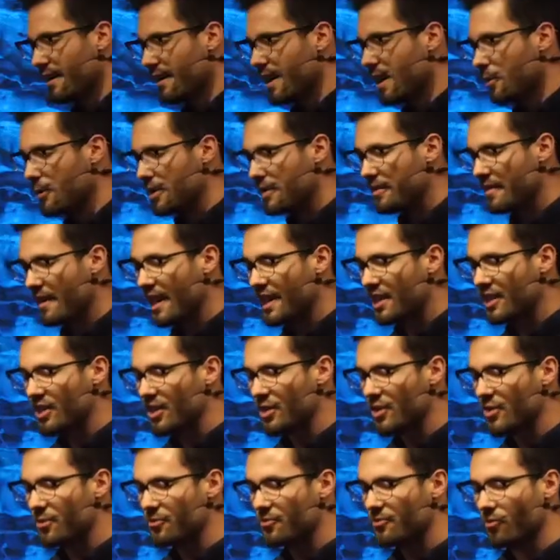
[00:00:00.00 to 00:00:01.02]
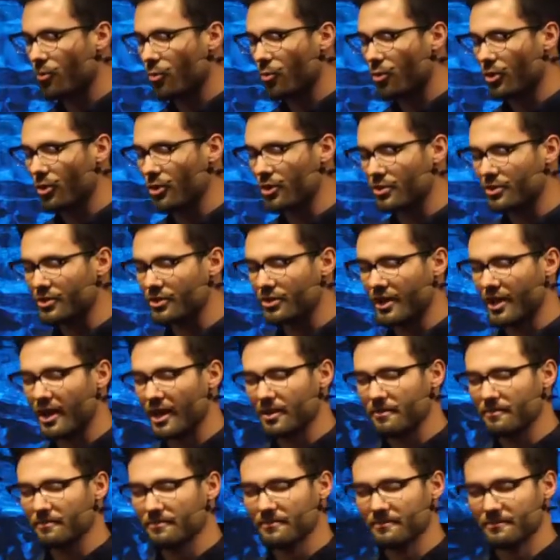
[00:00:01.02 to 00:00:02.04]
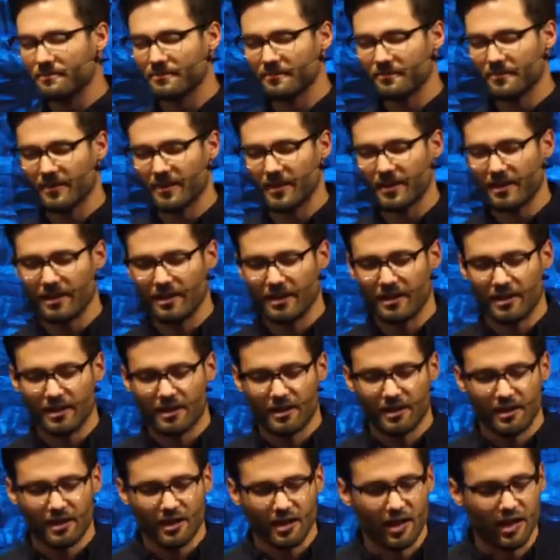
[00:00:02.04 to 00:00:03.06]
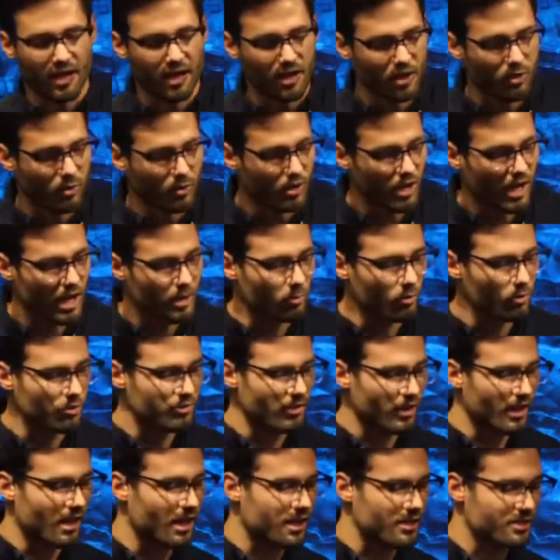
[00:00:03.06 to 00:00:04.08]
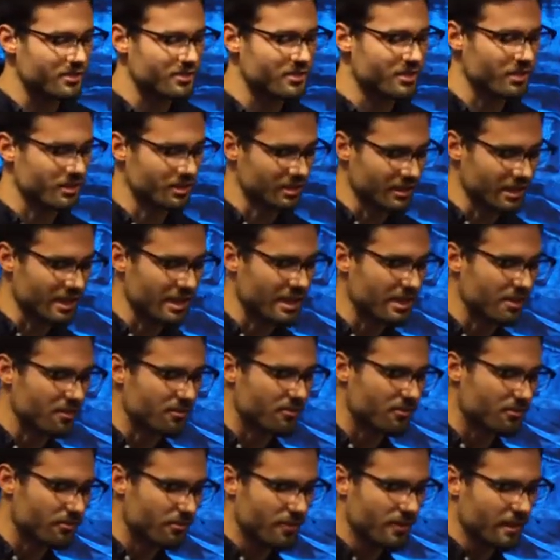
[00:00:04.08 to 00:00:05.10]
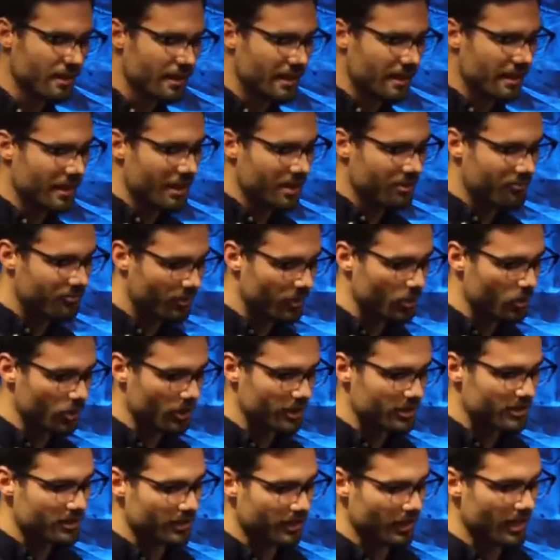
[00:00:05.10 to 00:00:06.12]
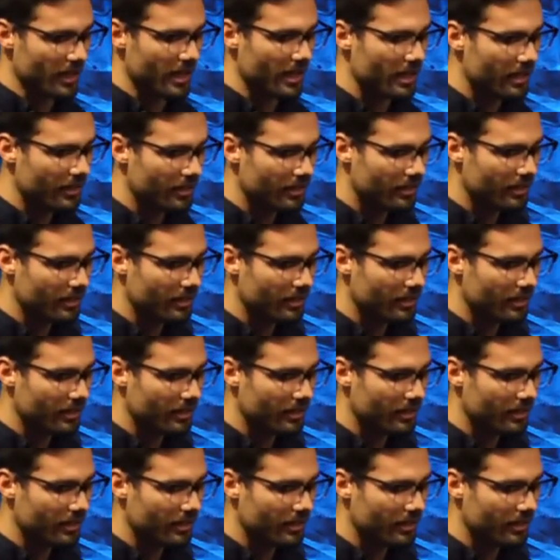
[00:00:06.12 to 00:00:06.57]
God, we thank you for your Son who enables us to live fearlessly.